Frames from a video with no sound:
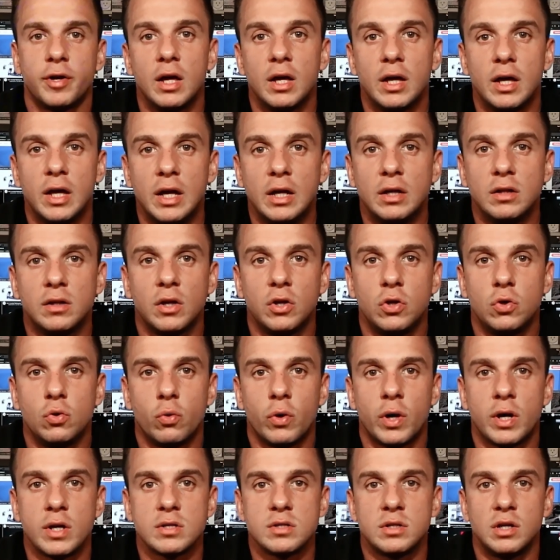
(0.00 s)
In the
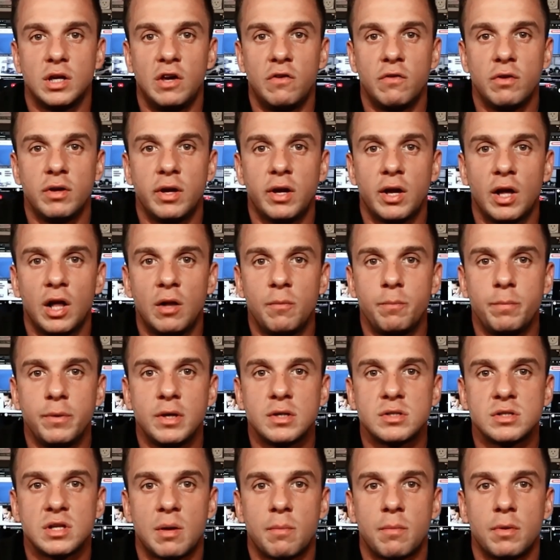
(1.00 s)
US, even helping
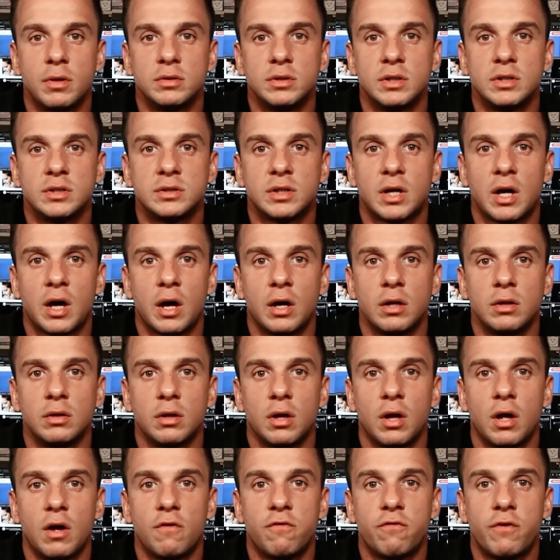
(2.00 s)
someone design
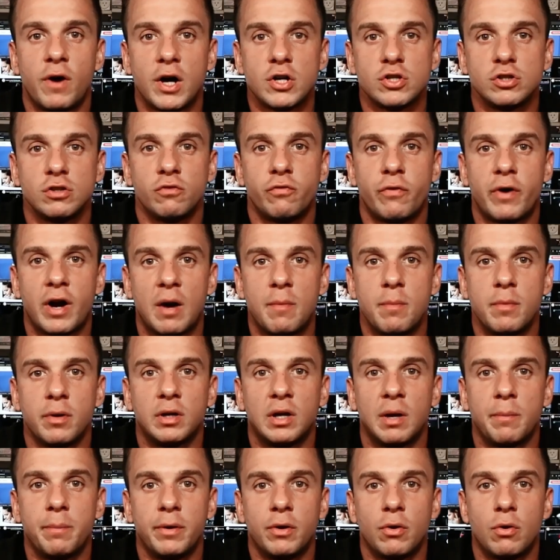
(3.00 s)
a functional firearm
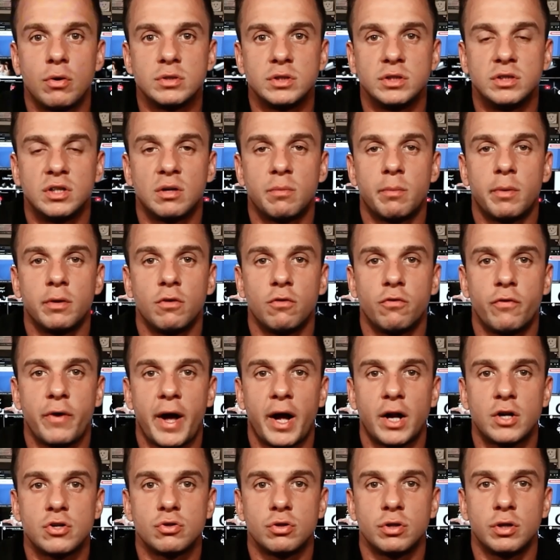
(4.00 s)
can be considered
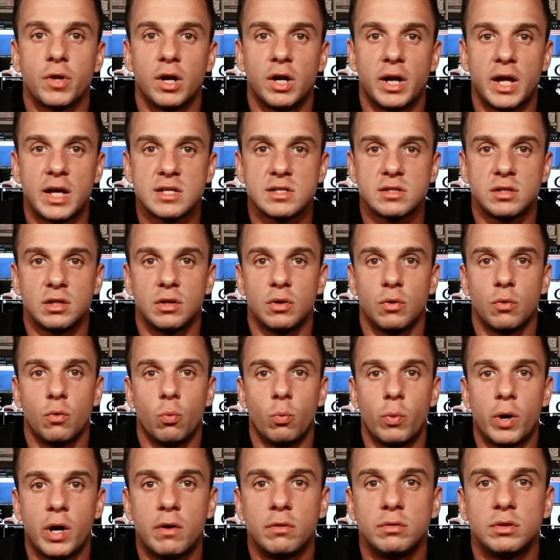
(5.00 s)
manufacturing. Lastly,
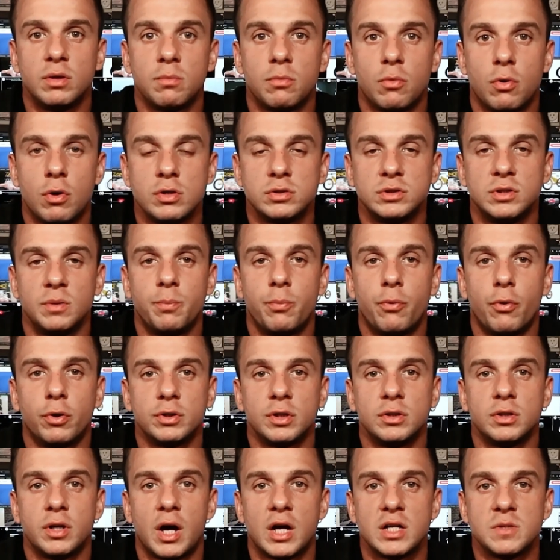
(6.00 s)
one of the most
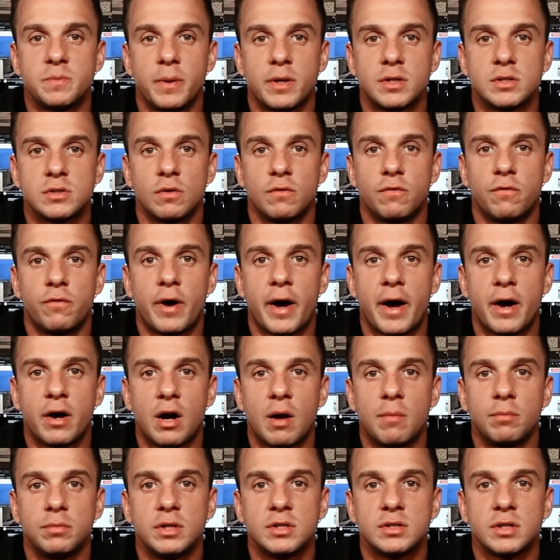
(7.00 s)
important aspects of
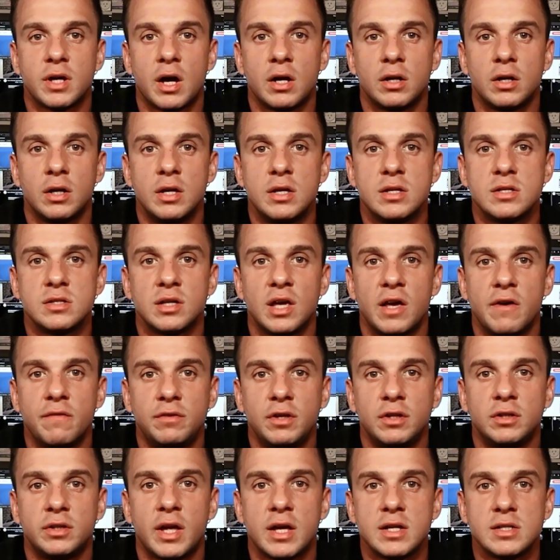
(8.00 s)
firearm design is safety
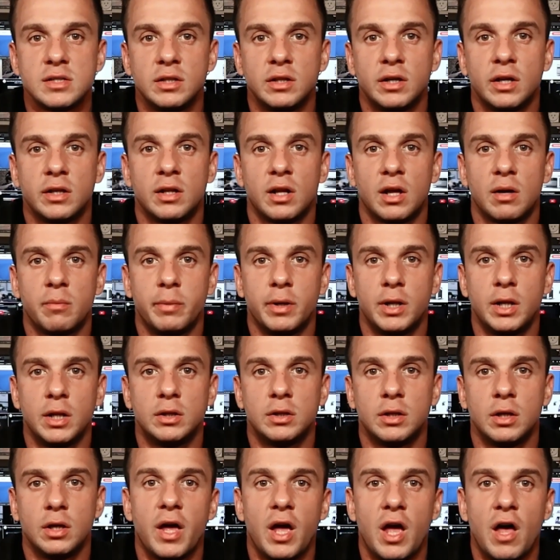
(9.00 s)
testing and
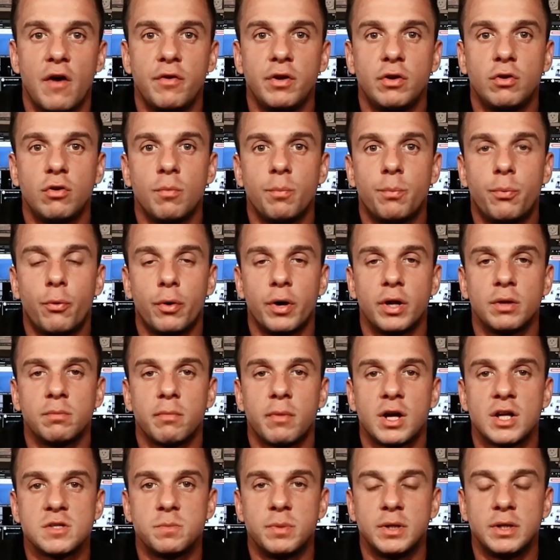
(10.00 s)
reliability. Every component
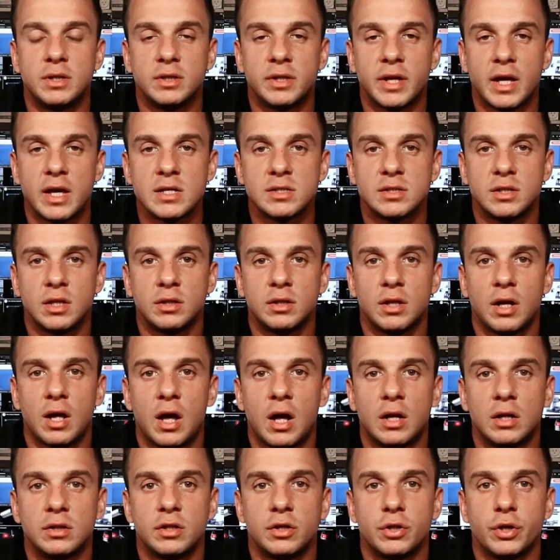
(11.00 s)
must be tested
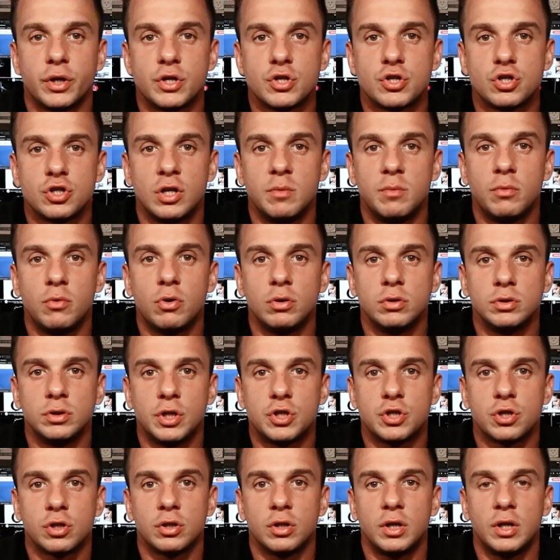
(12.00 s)
under extreme
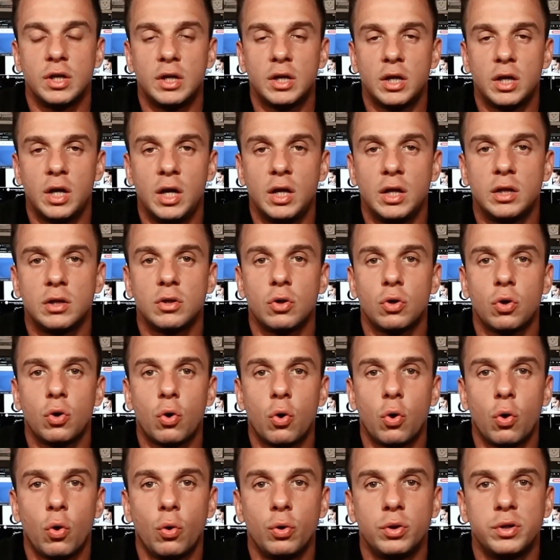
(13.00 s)
conditions: heat,
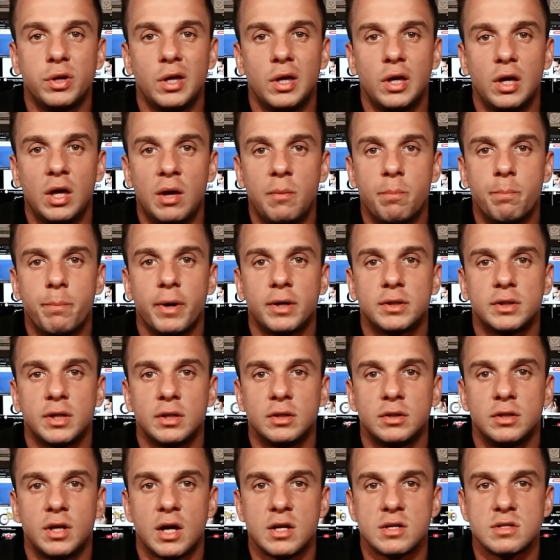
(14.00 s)
cold, impact,
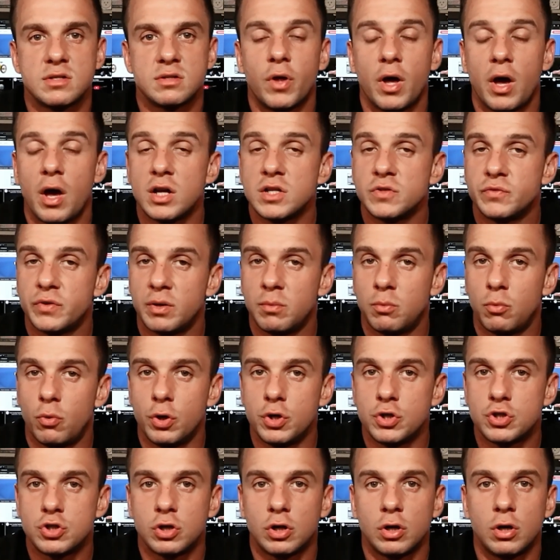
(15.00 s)
and dust, as well as
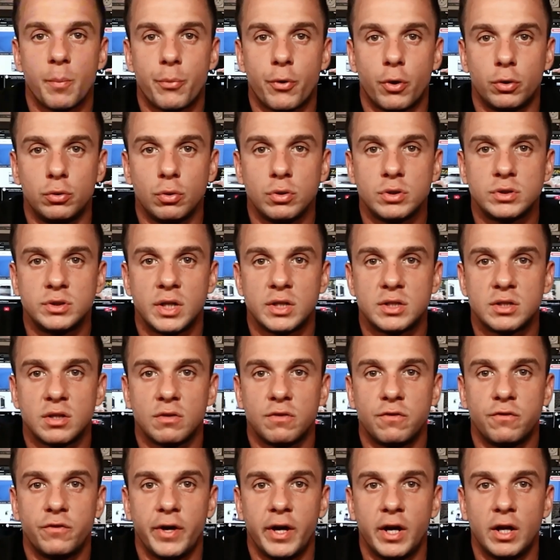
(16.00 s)
moisture. Products that
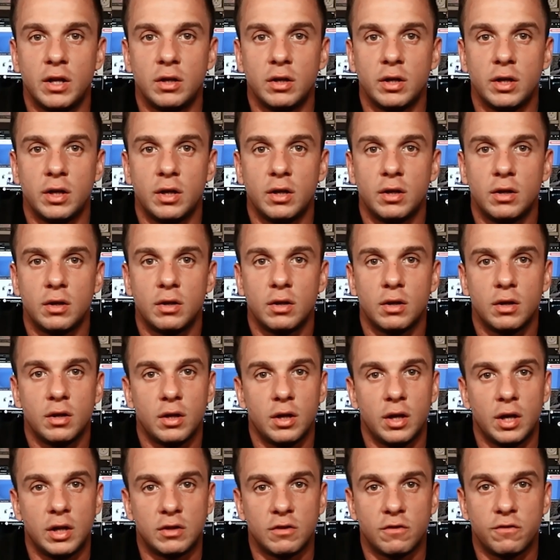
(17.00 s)
fail
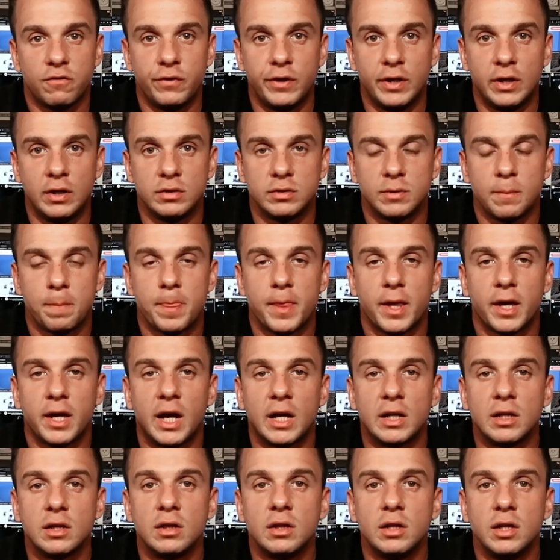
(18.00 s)
in the field
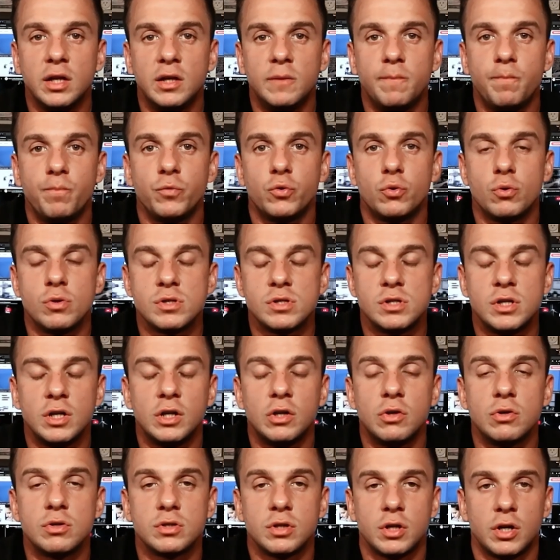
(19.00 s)
can lead to
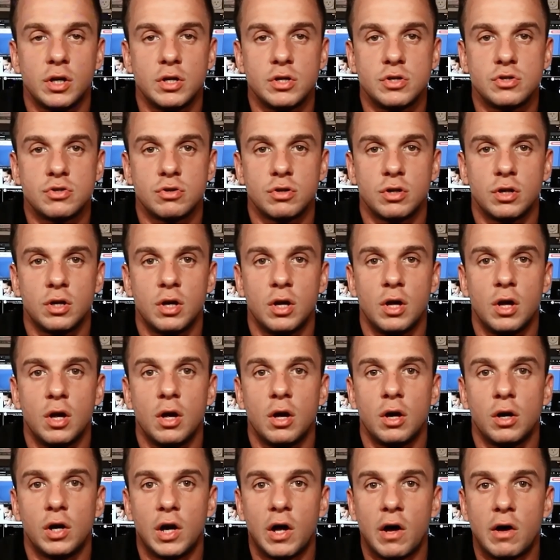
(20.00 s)
serious injury,
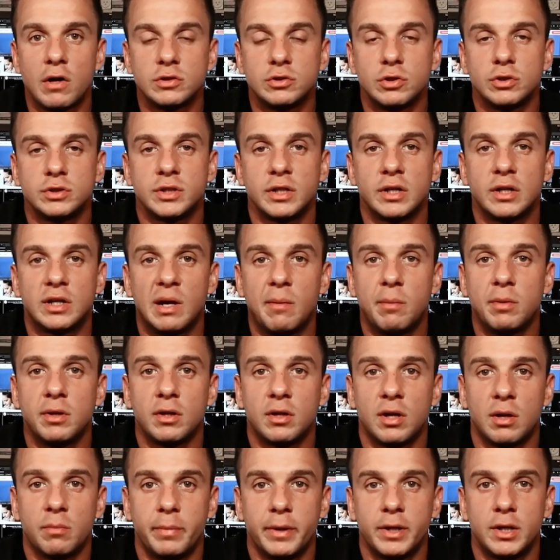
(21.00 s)
lawsuits, and criminal
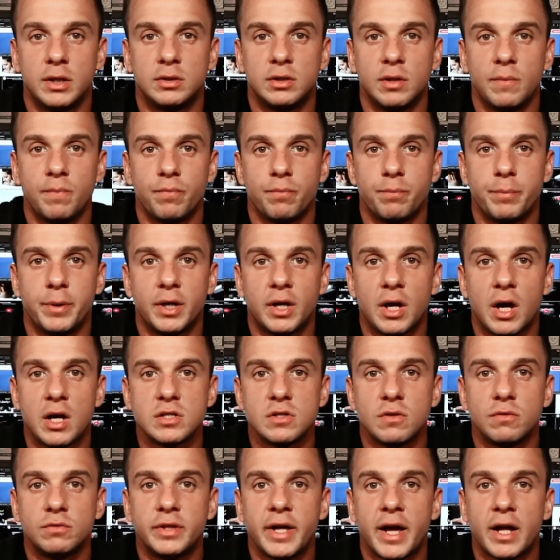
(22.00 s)
liability. Because
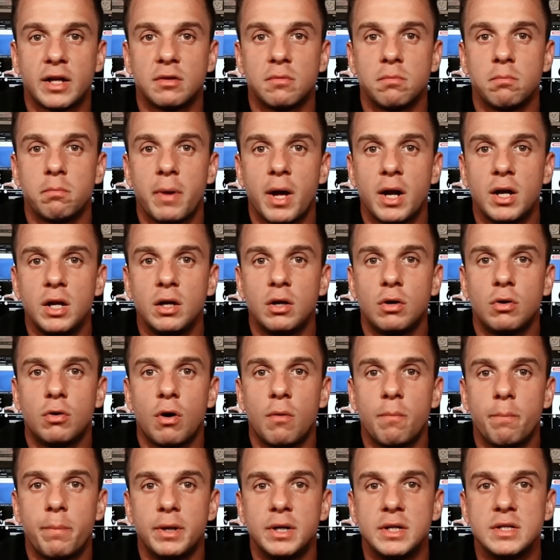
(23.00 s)
of that, many
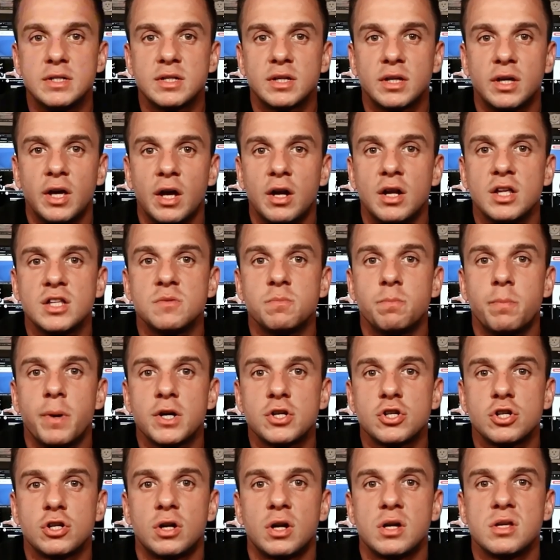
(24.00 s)
companies carry
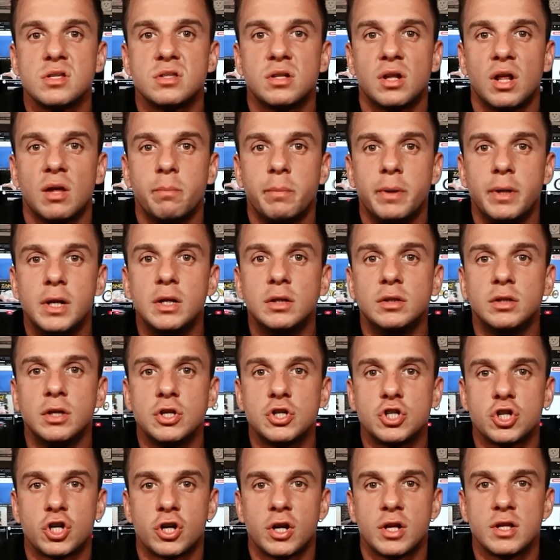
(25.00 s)
specialized liability
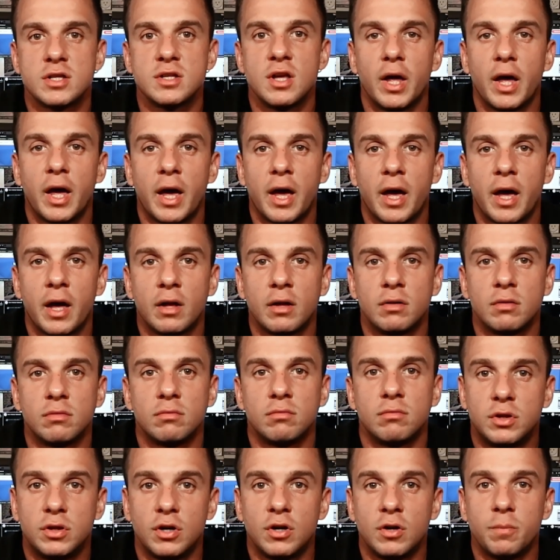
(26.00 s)
insurance, and
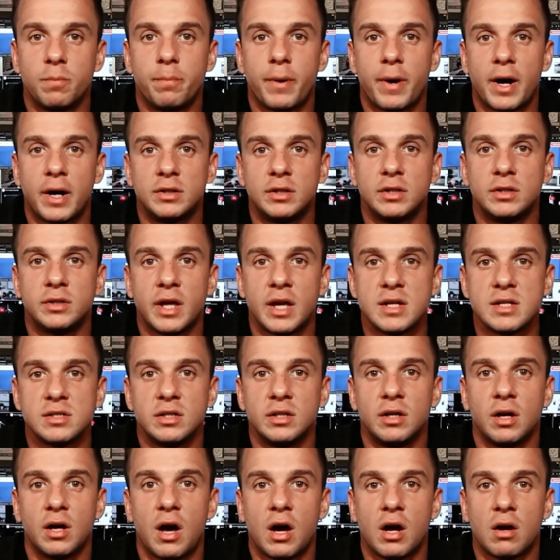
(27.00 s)
third-party
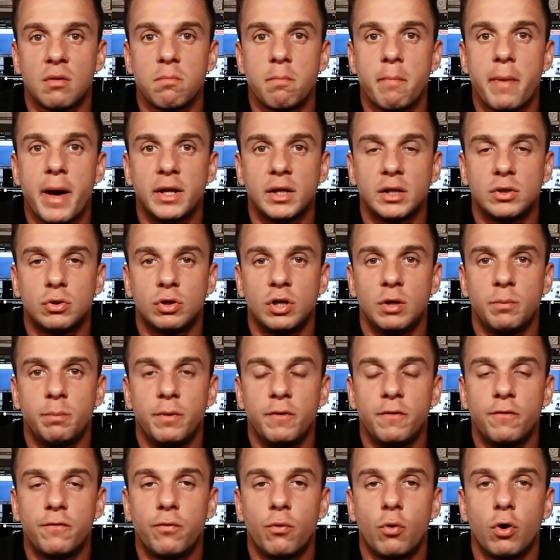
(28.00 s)
testing are mandatory
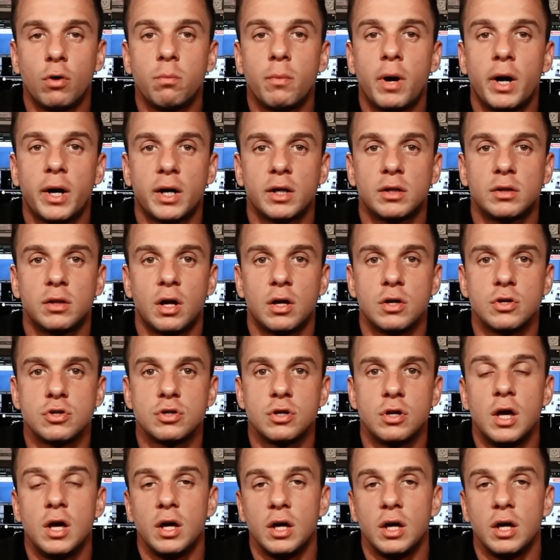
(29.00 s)
before market launch.